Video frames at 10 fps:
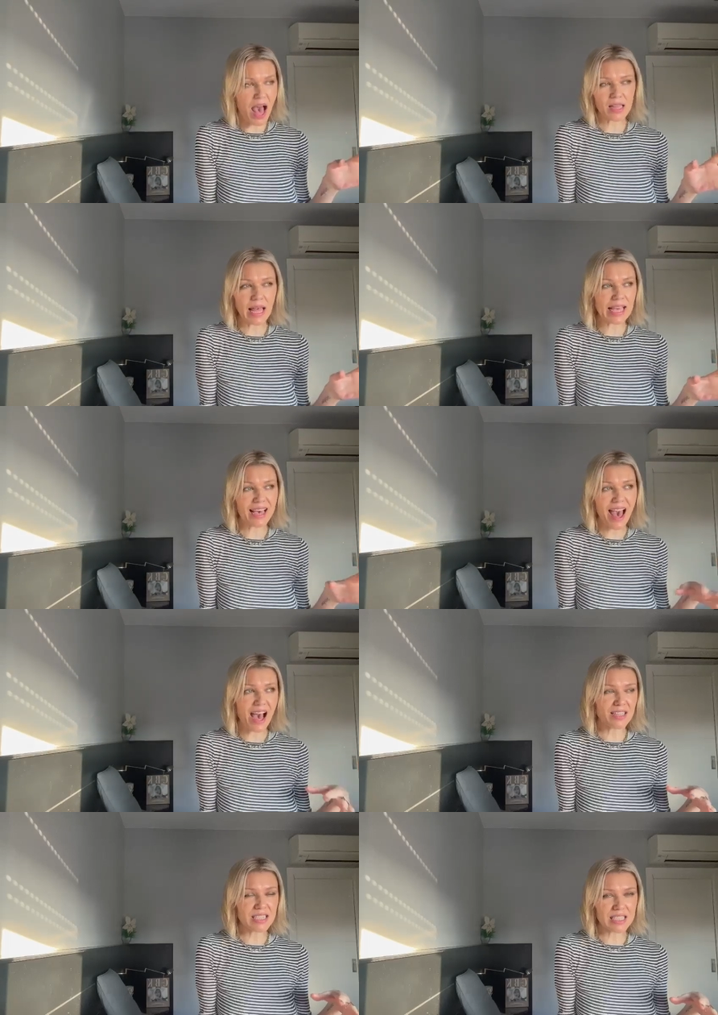like
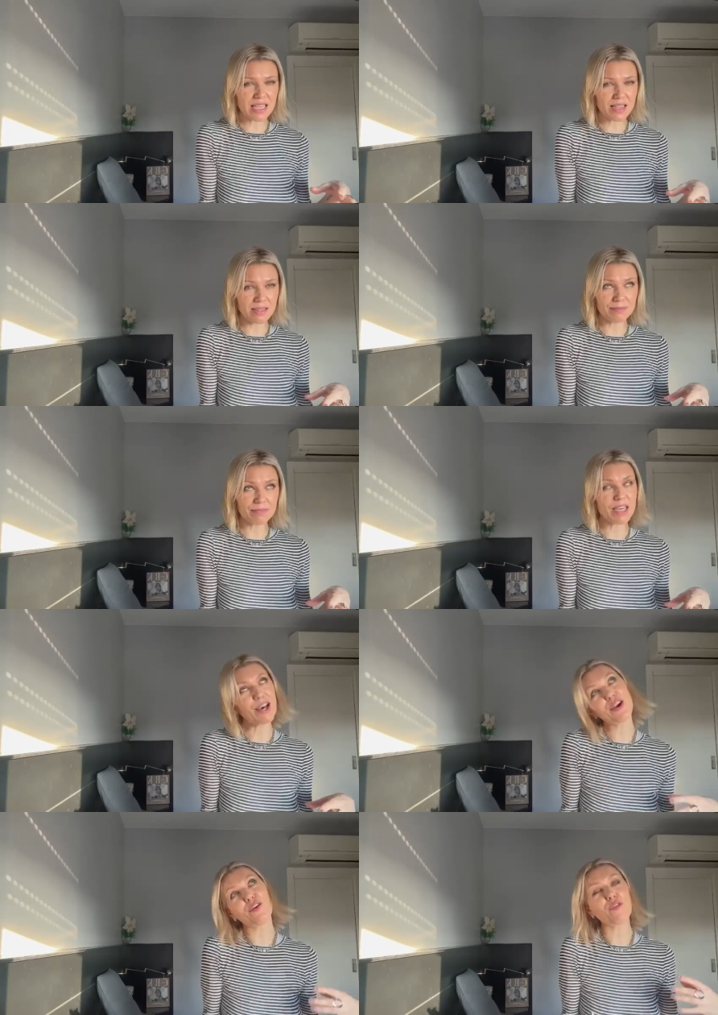anti
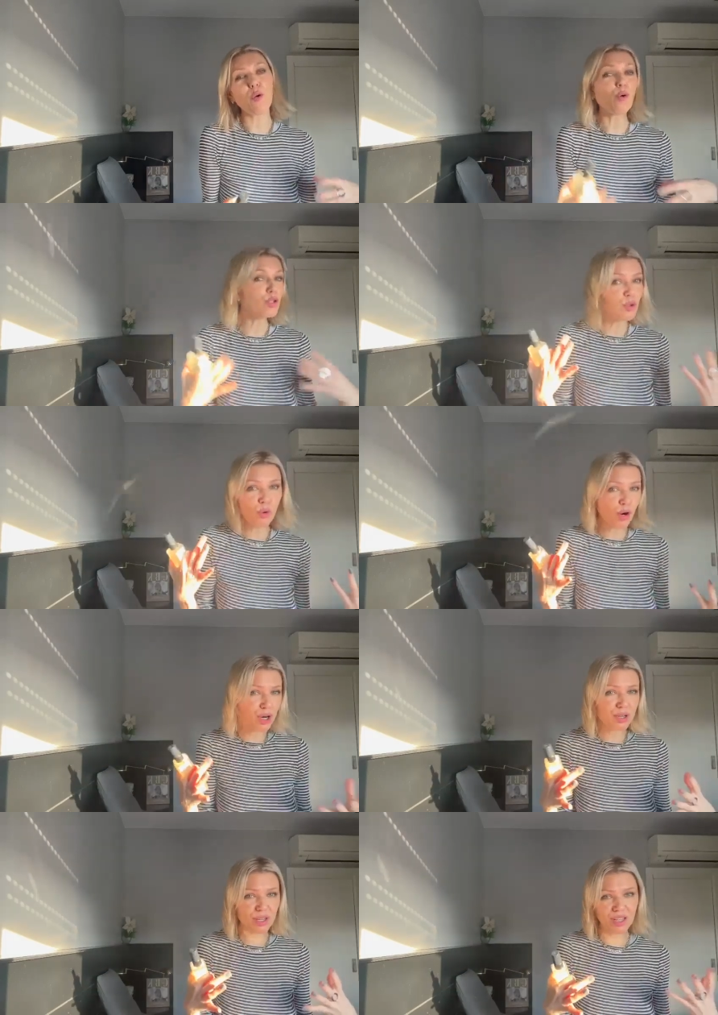kind of
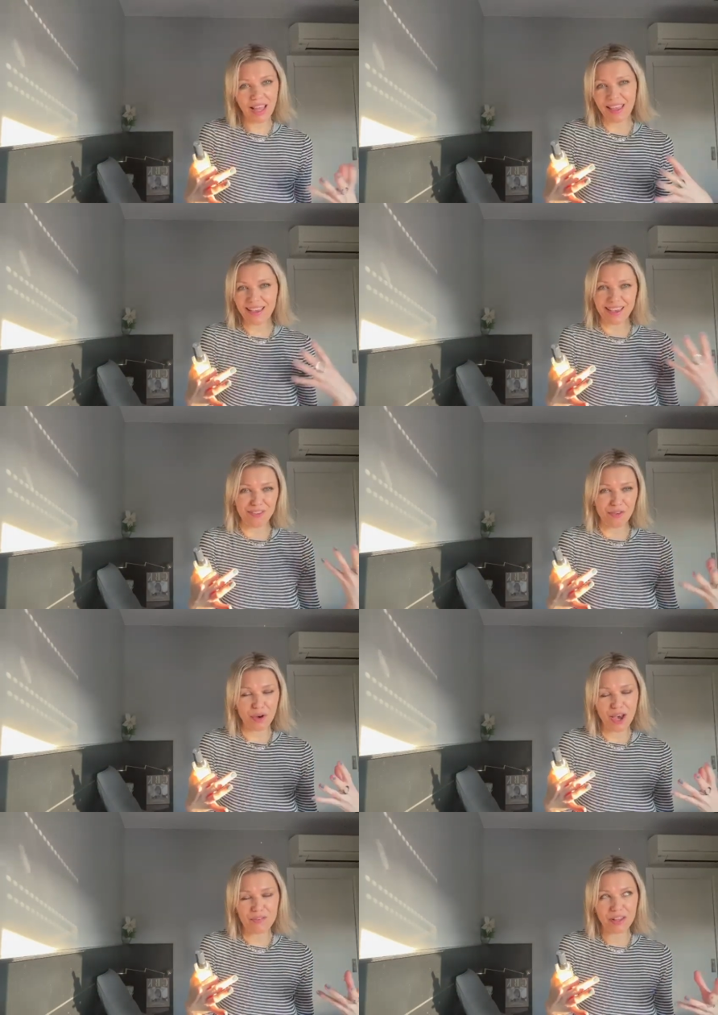odor, like if you
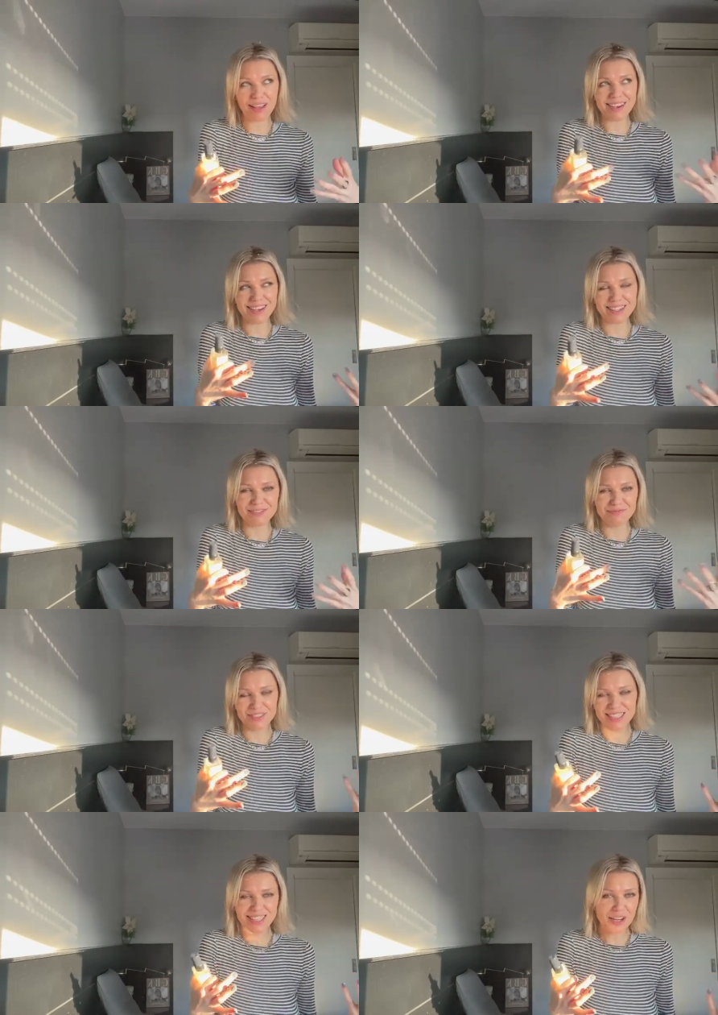have like a
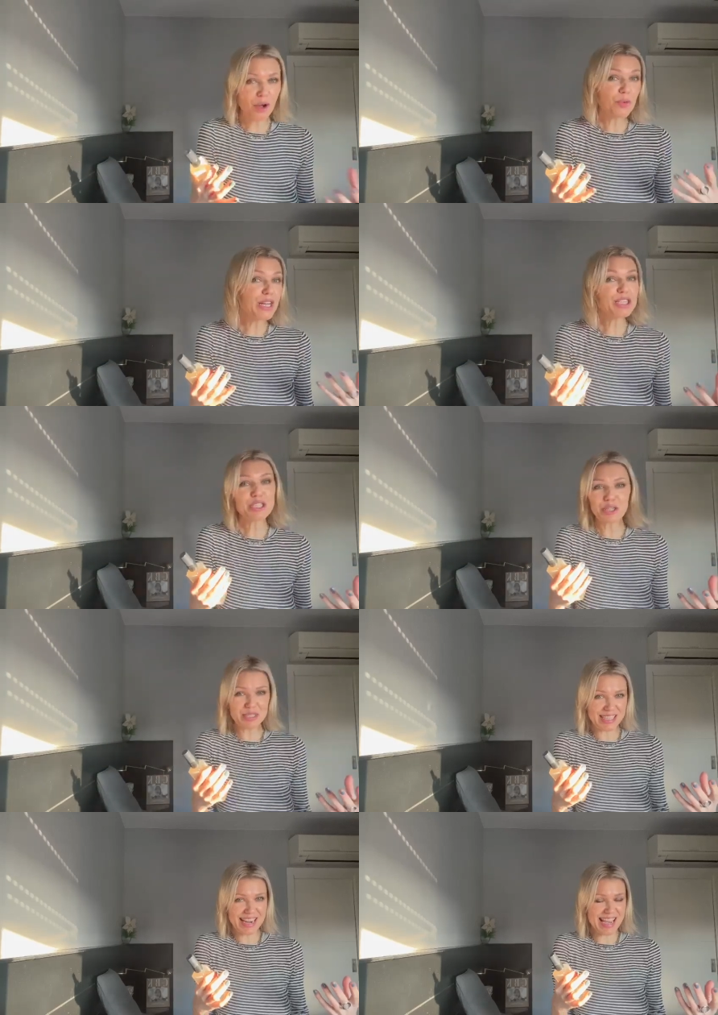already
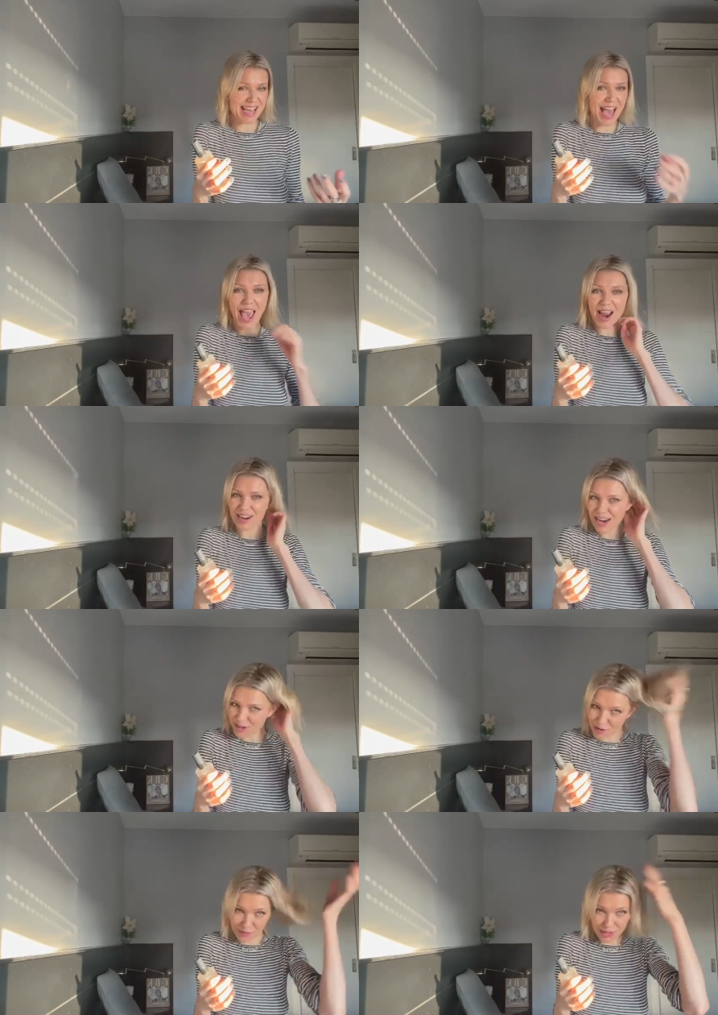dirty hair
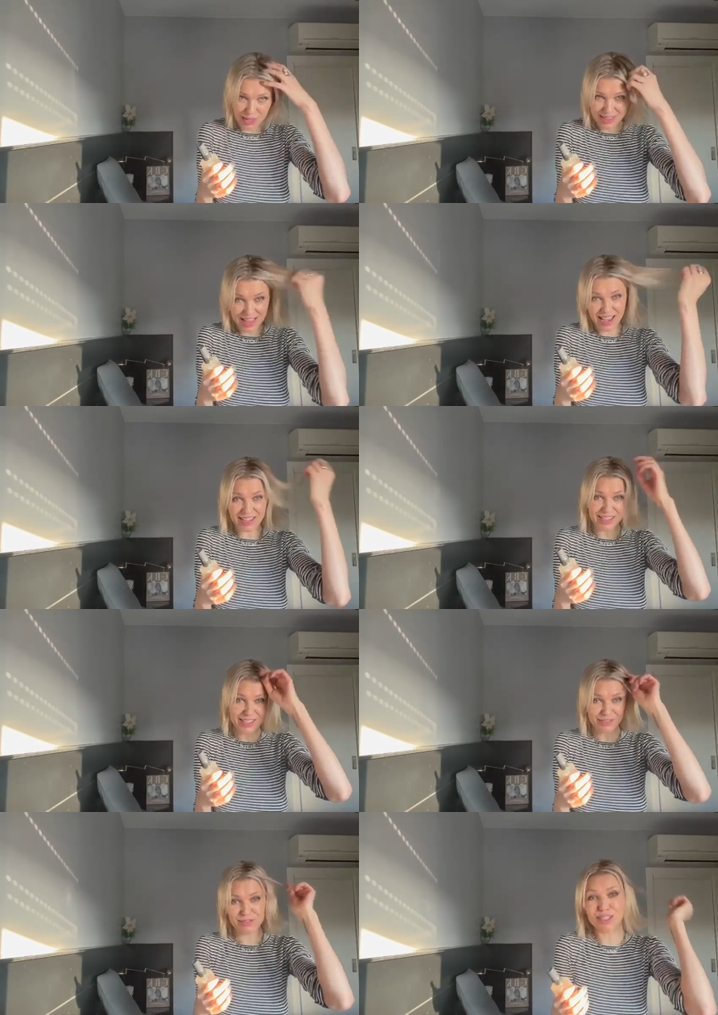and you feel like they
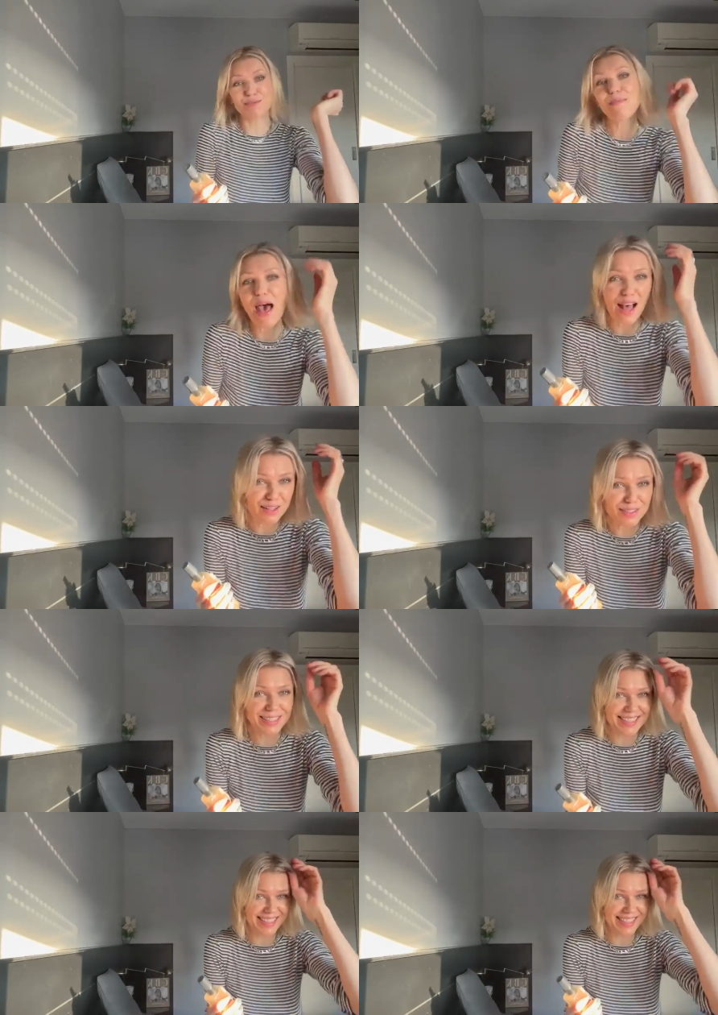smell